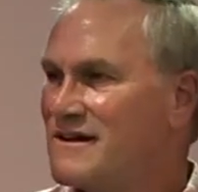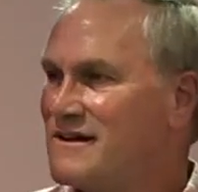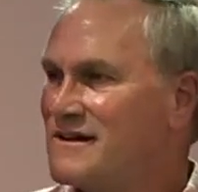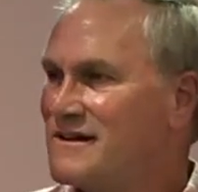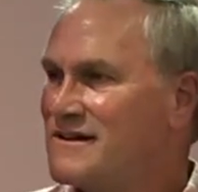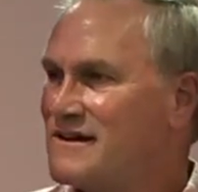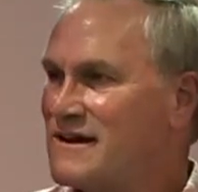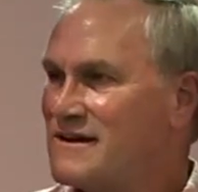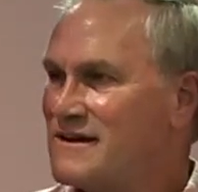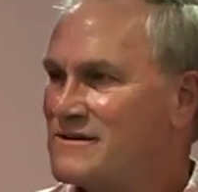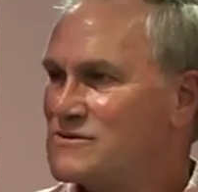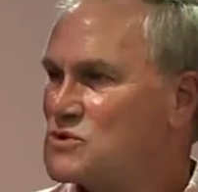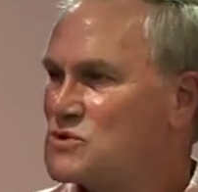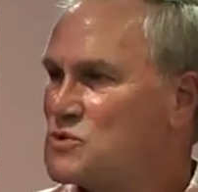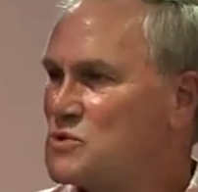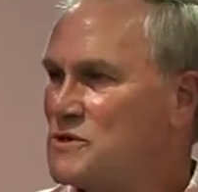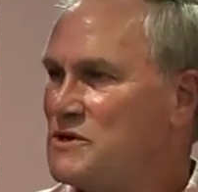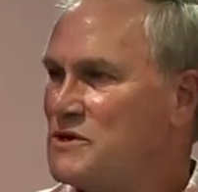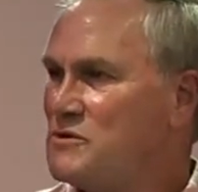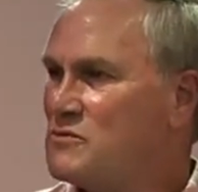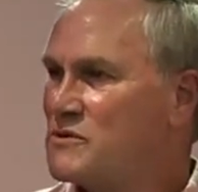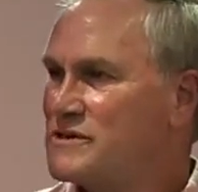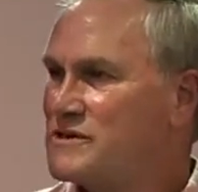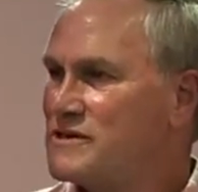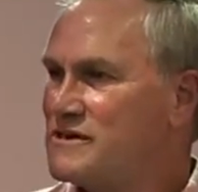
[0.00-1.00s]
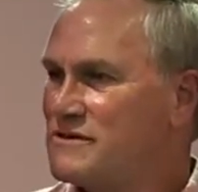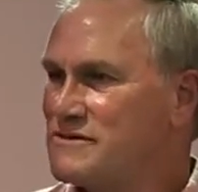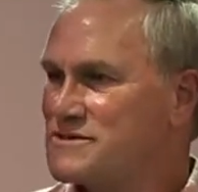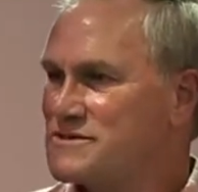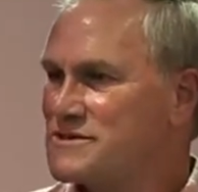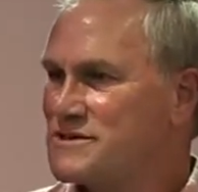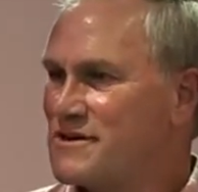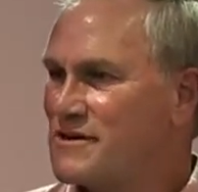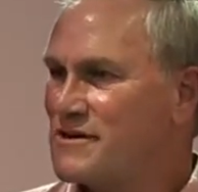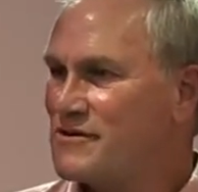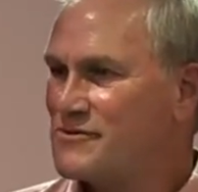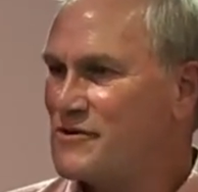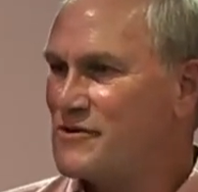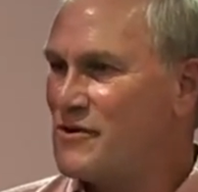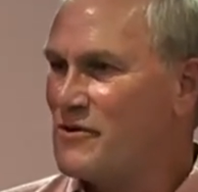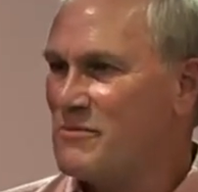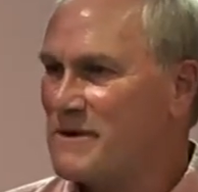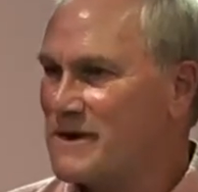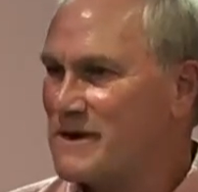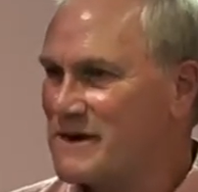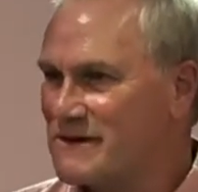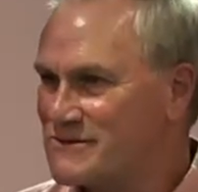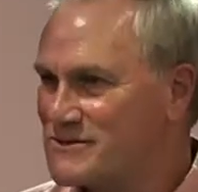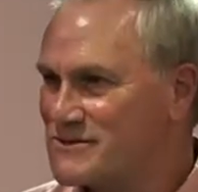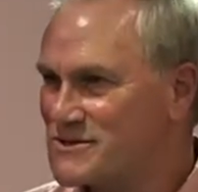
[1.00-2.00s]
Now, twenty-one years ago, nobody
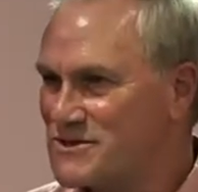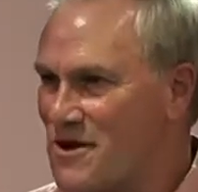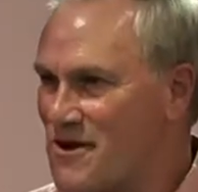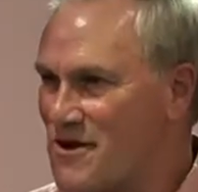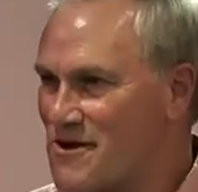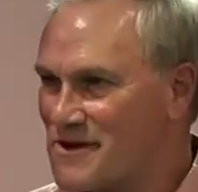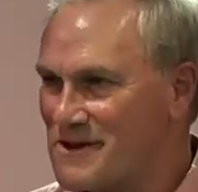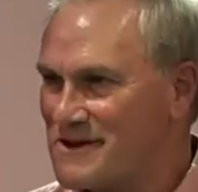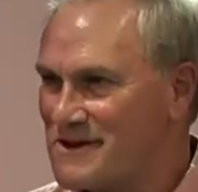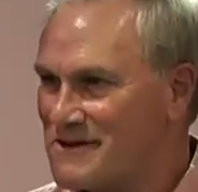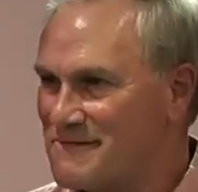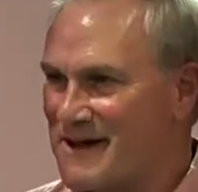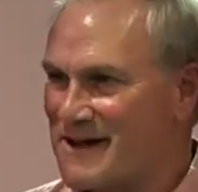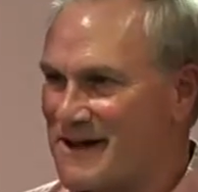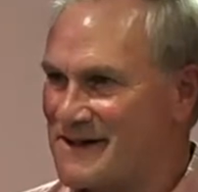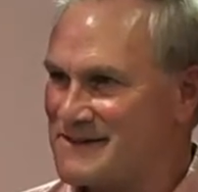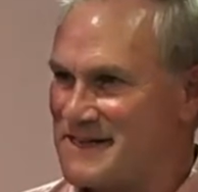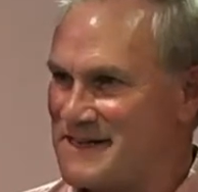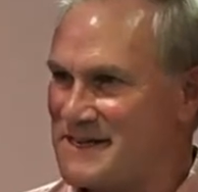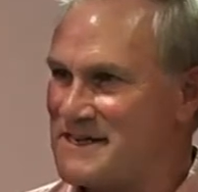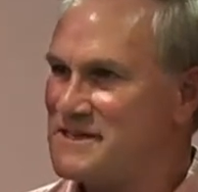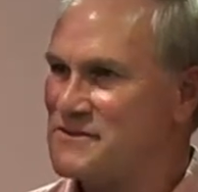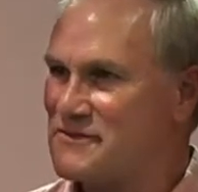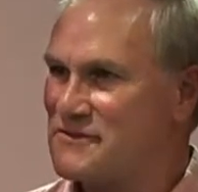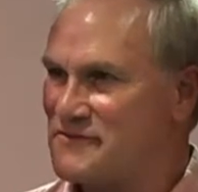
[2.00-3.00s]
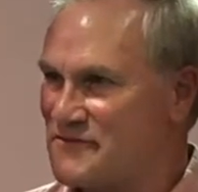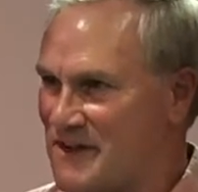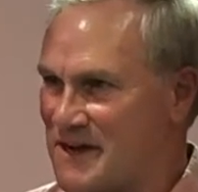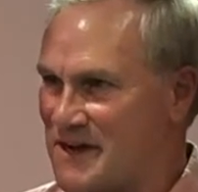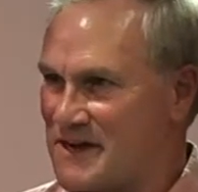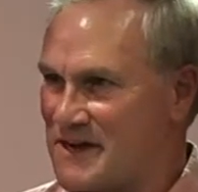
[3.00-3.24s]
was talking about Daniel fast.